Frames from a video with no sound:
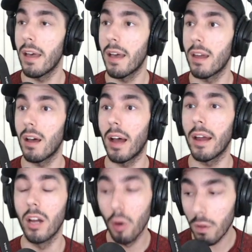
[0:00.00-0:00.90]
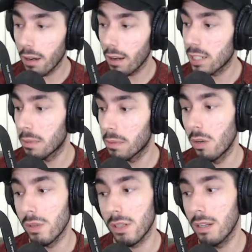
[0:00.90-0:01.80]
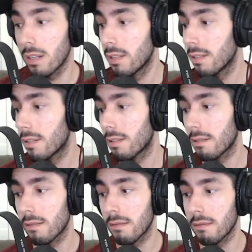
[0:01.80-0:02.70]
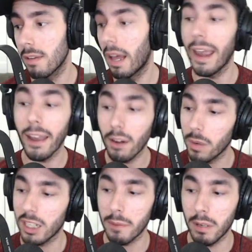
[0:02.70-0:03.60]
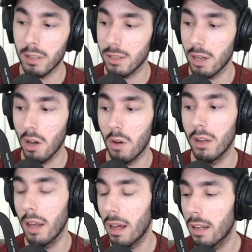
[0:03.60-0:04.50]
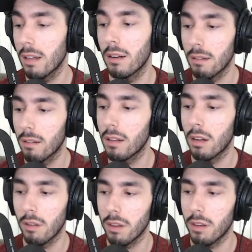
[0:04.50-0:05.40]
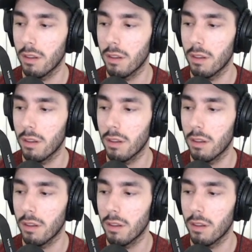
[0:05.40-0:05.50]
And I know that Espinoza is a hater when he's talking about DAZN and Eddie and,